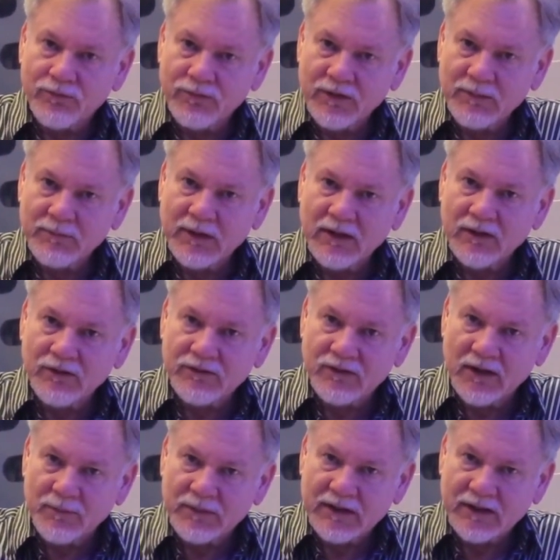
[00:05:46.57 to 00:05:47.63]

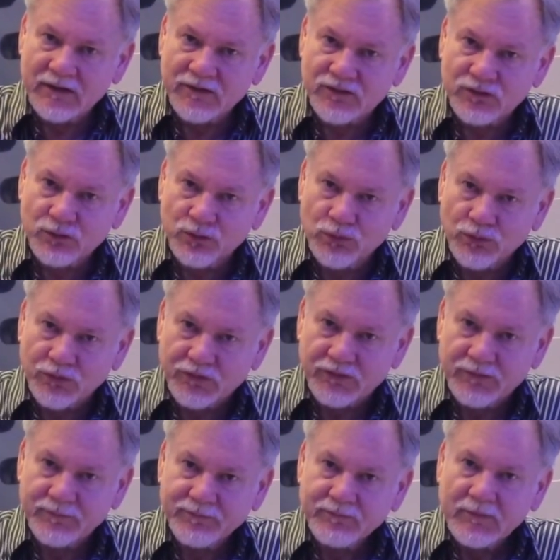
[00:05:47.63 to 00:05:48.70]
female-dominated schools.
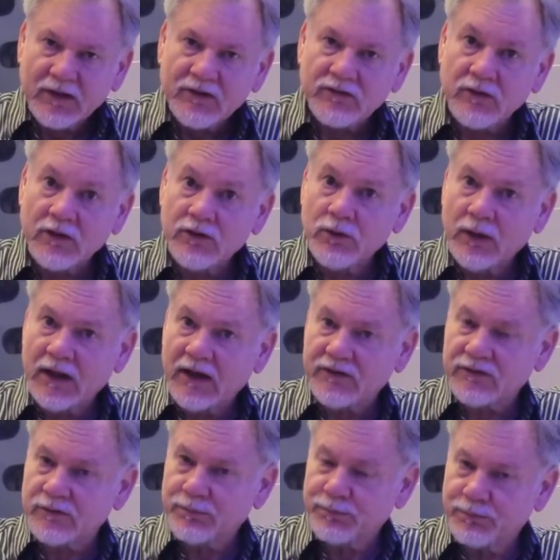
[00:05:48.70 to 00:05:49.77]
So then you
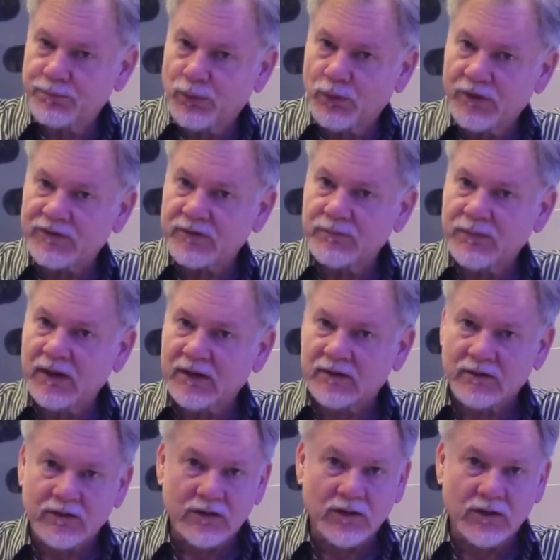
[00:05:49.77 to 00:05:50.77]
ask boys and men,